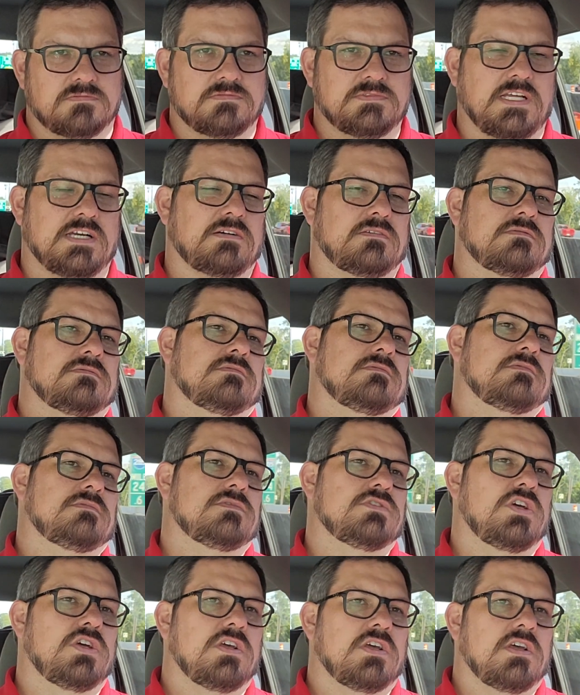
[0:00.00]
Now,
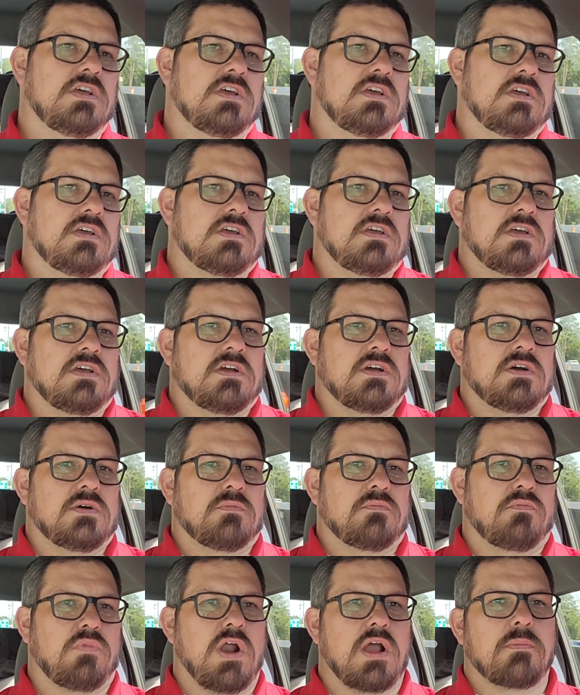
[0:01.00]

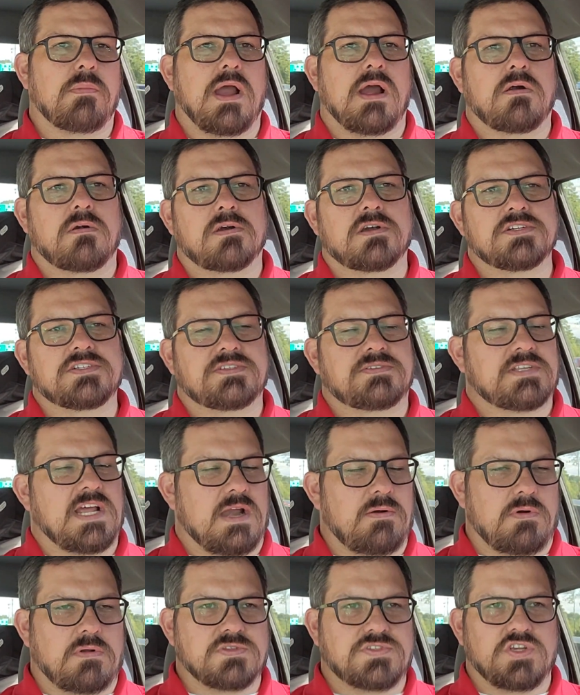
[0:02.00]
Brock Bowers,
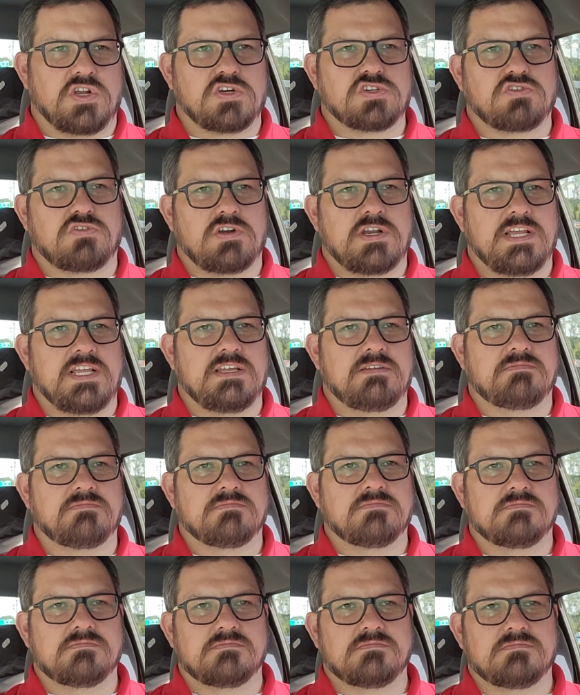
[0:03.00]
tightrope surgery,
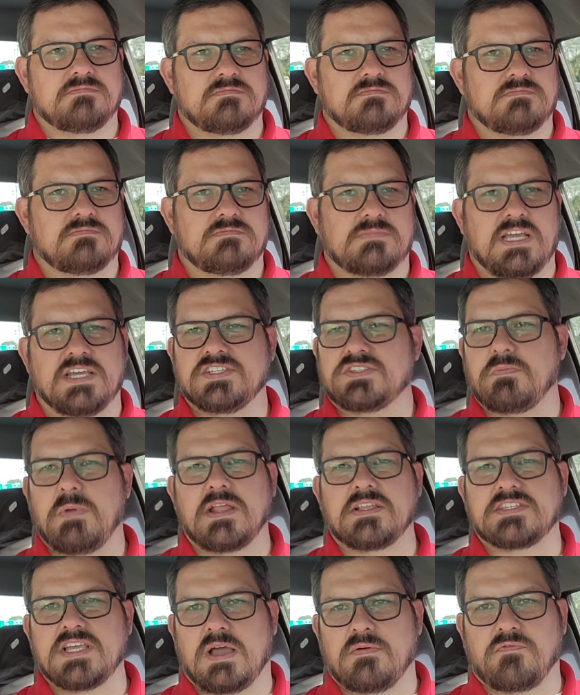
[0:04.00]

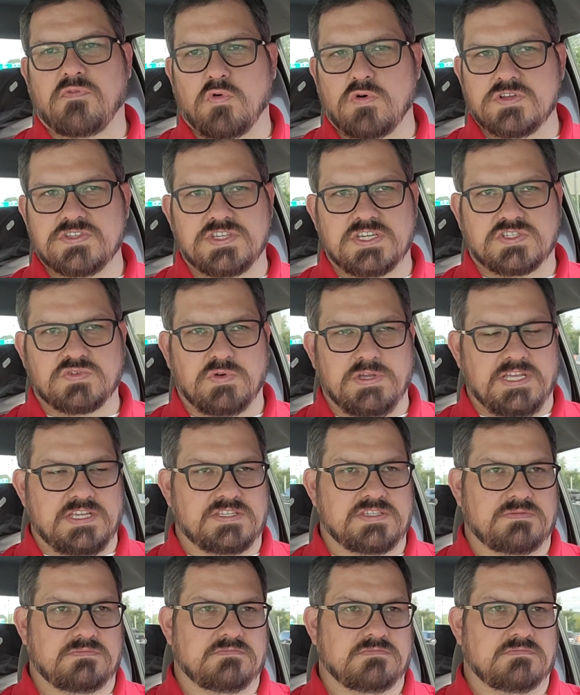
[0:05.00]
estimated time four to six
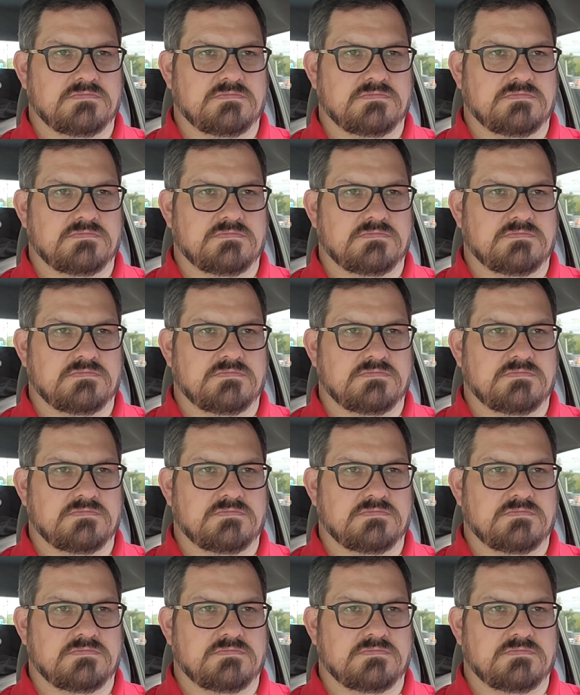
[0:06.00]
weeks.